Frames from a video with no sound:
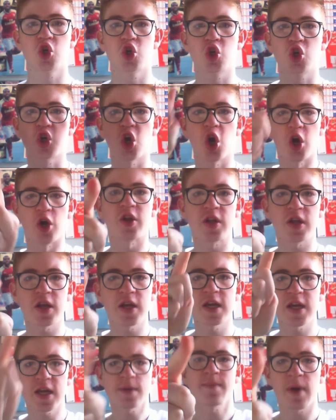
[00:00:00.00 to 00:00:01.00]
Good
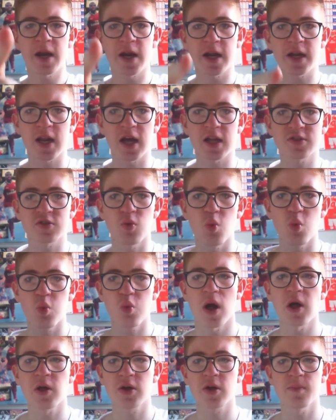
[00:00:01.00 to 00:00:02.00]
evening lads, and
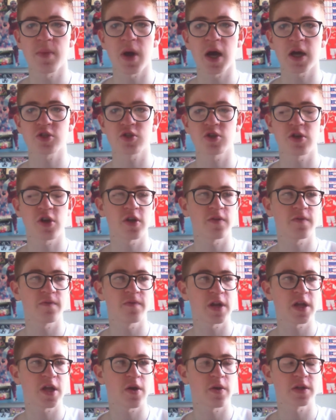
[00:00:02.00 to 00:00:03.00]
welcome back to another
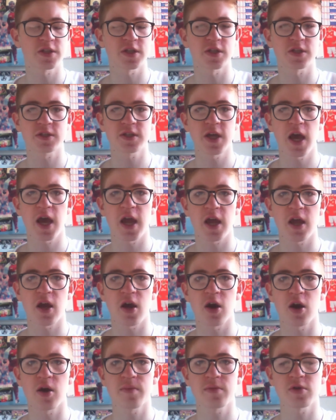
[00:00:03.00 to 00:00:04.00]
video, and today
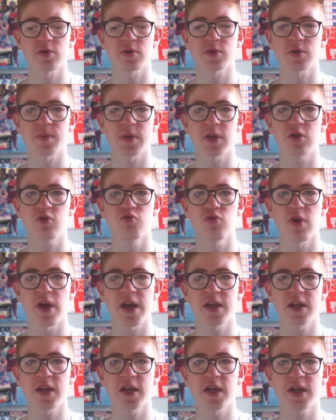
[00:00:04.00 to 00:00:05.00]
I'm going to be
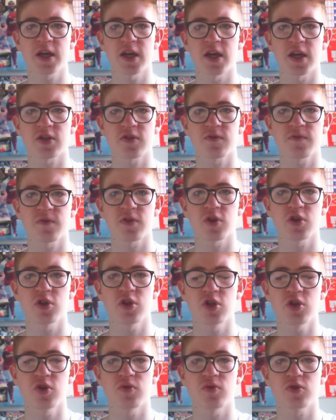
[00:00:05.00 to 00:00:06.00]
grading kits for the
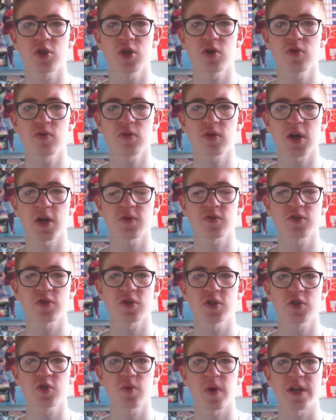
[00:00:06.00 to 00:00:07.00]
new
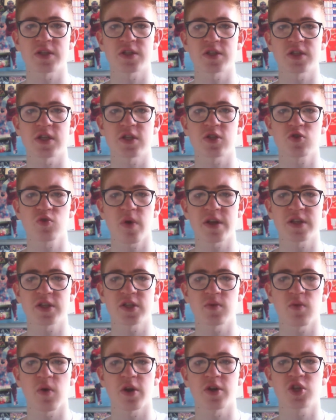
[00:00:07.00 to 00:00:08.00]

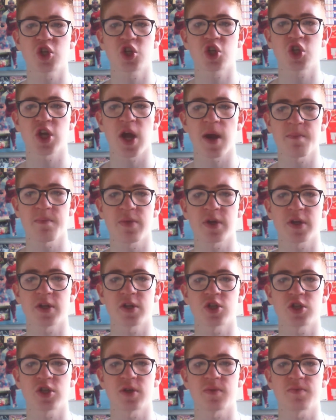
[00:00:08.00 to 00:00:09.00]
2020-21
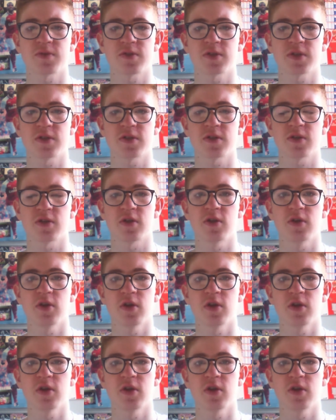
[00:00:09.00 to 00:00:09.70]
championship season.